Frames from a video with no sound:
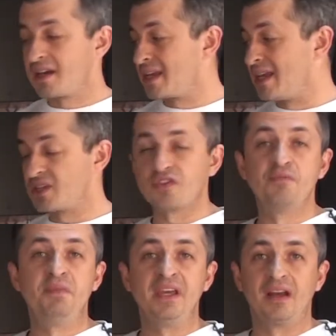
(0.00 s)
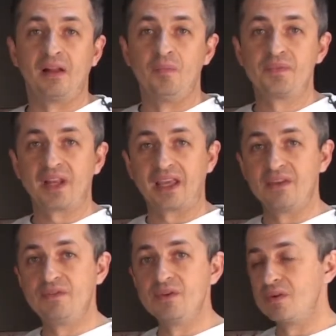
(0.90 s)
case of PL. Like
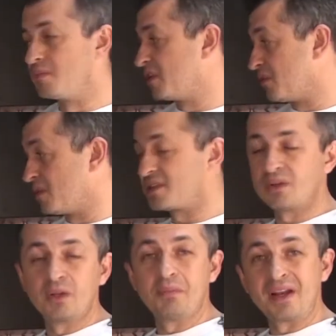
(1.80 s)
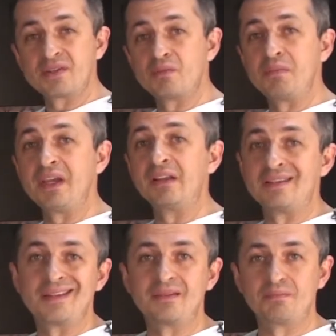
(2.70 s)
if you install the panels on PL,
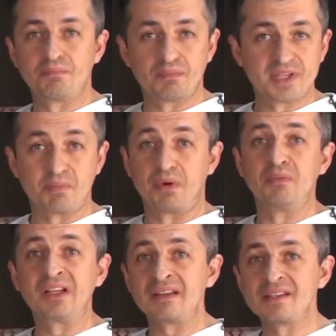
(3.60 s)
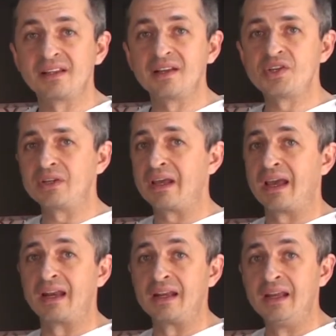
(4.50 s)
it's a permanent installation,
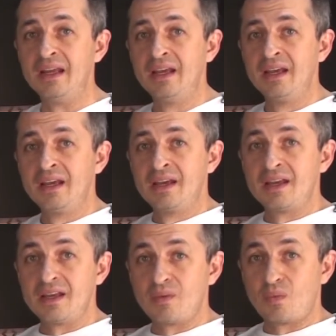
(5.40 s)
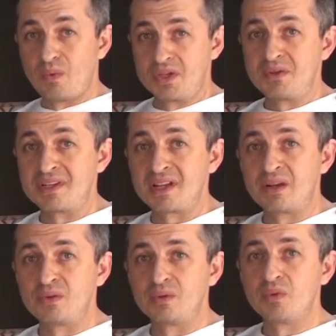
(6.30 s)
and once you decide
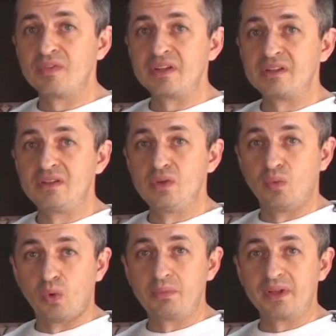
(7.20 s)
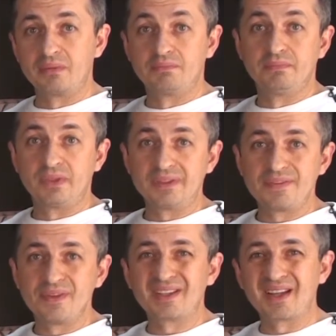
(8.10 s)
to remove it, you will be,
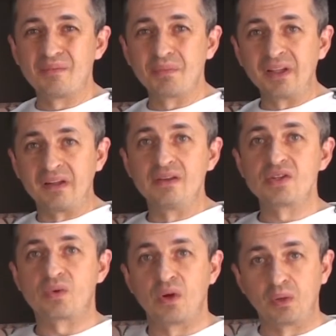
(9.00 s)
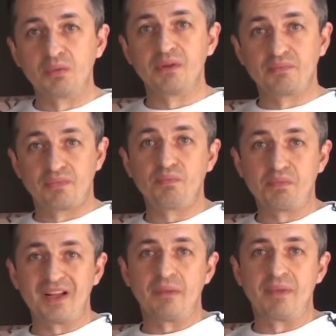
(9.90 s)
if not completely destroyed, it will be
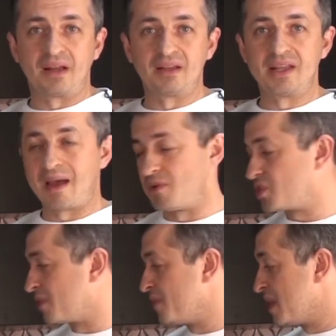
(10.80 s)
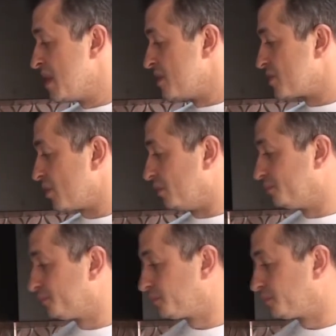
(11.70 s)
pretty badly damaged. So